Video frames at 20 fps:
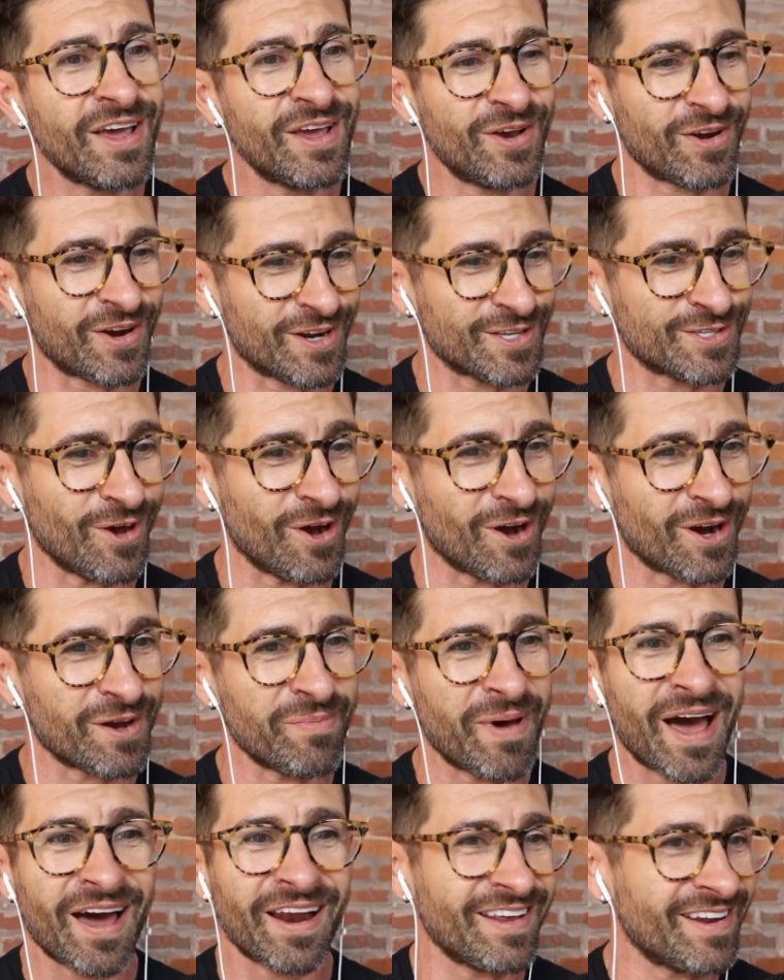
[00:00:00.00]
You're going to talk
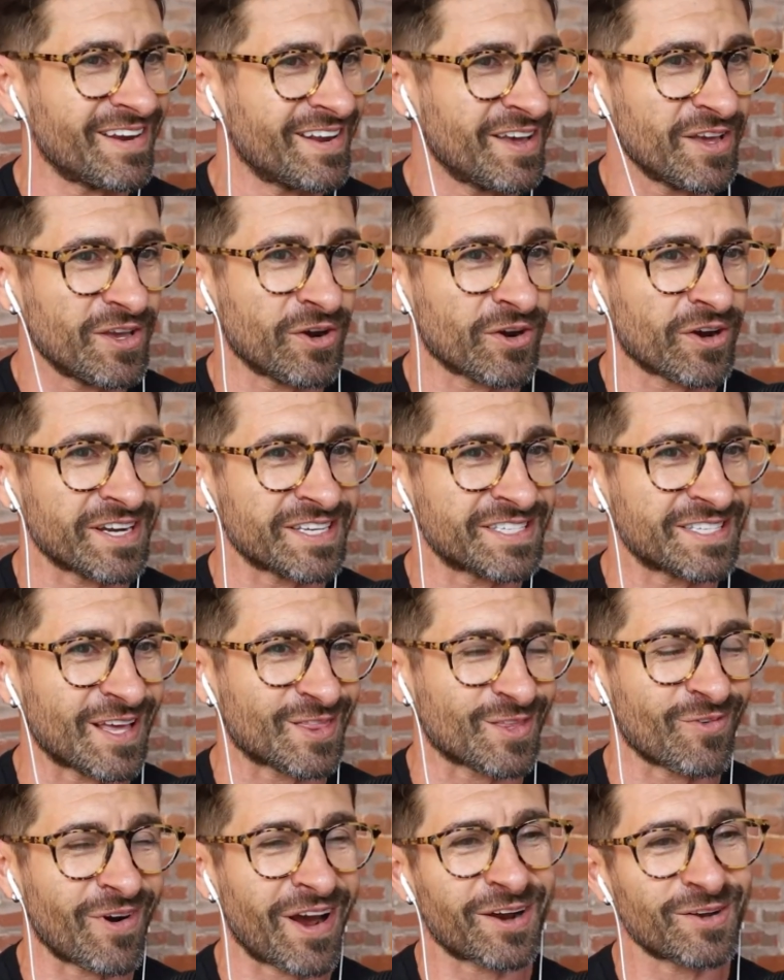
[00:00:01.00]
about it. You're going to set
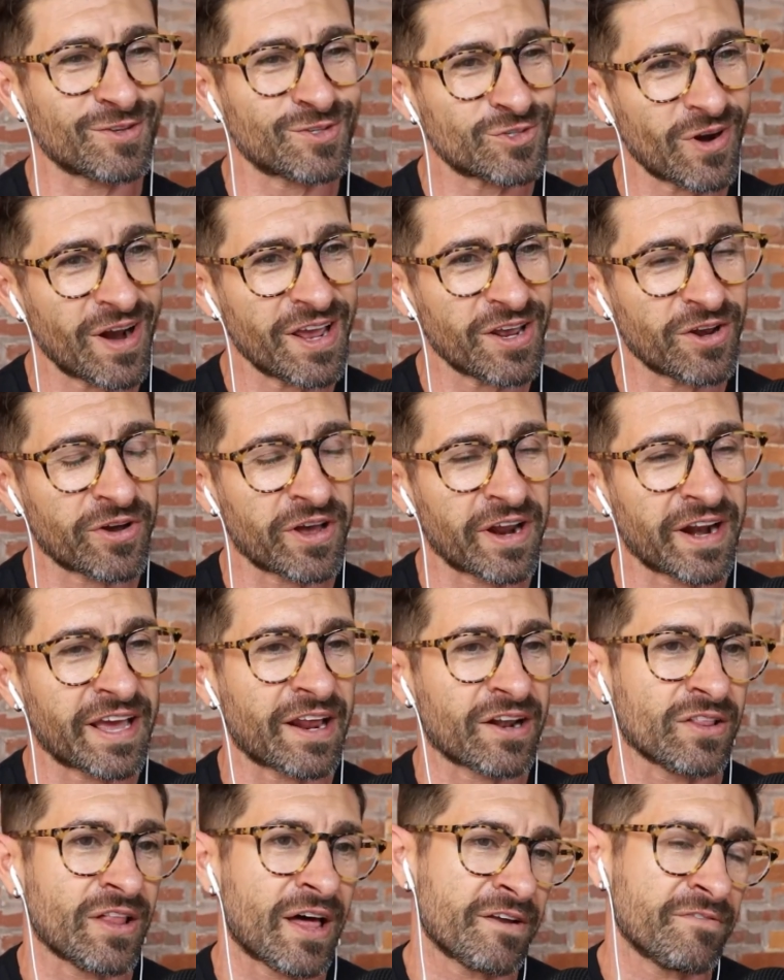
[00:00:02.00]
the record straight. You're going to
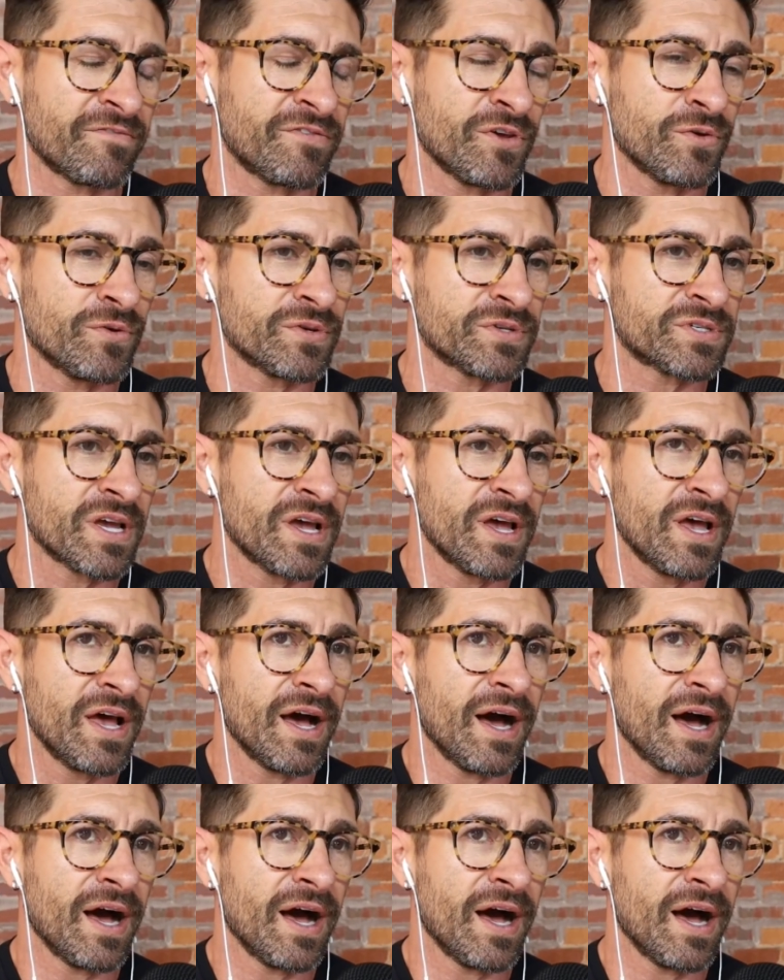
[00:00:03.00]
get a lot of views.